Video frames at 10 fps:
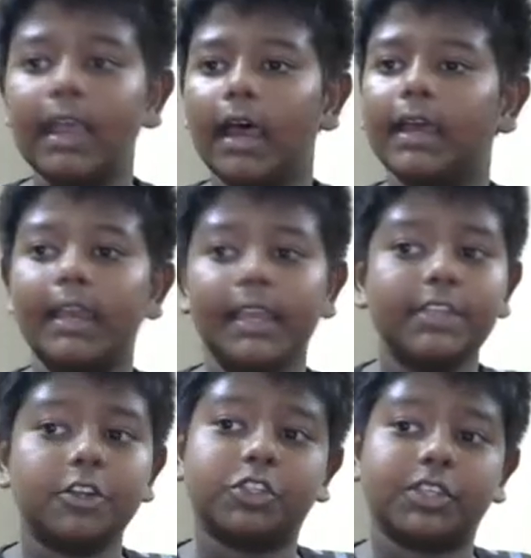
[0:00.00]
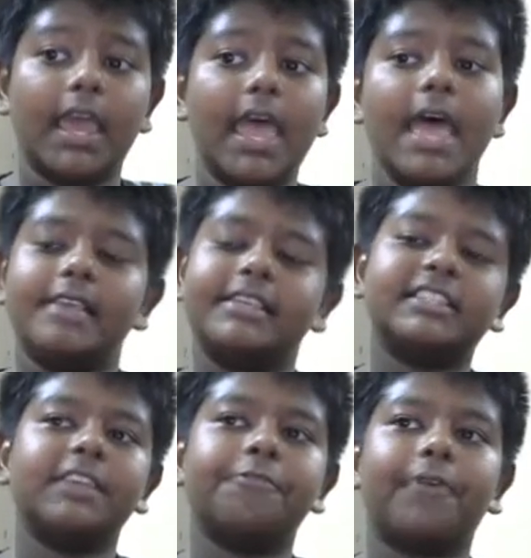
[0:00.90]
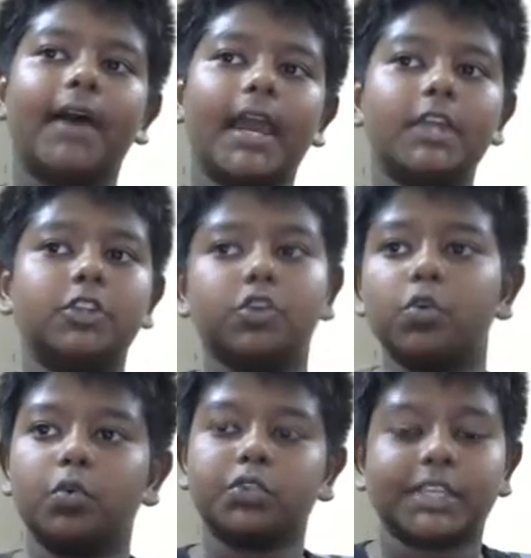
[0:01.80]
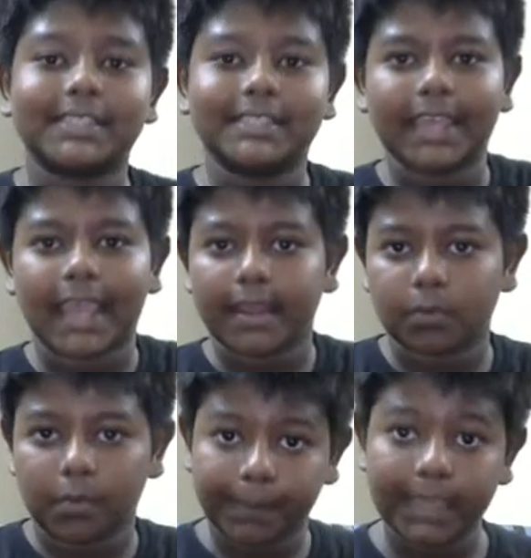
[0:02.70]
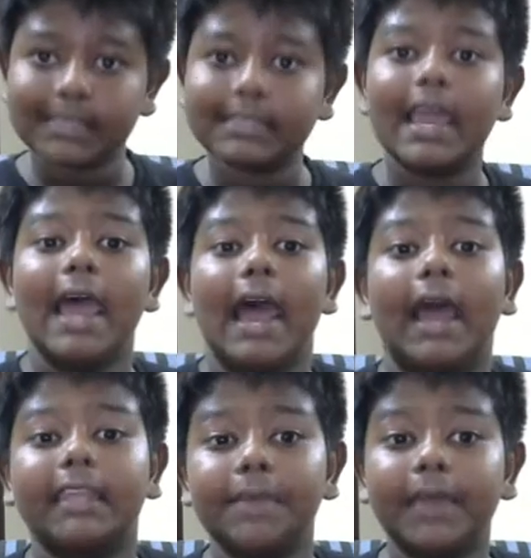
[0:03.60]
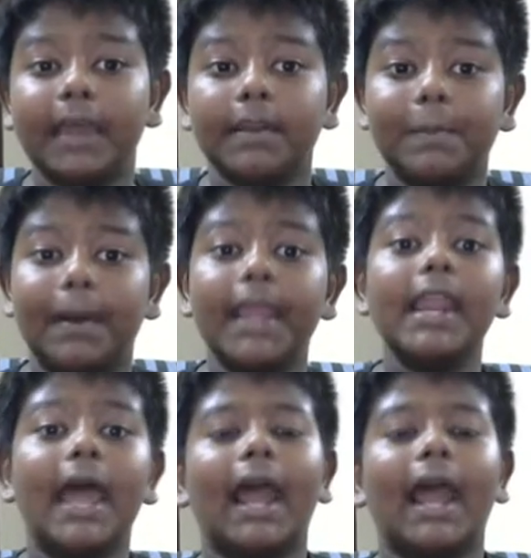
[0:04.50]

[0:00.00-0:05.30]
either 65 to 68 rupees, and keep that in mind.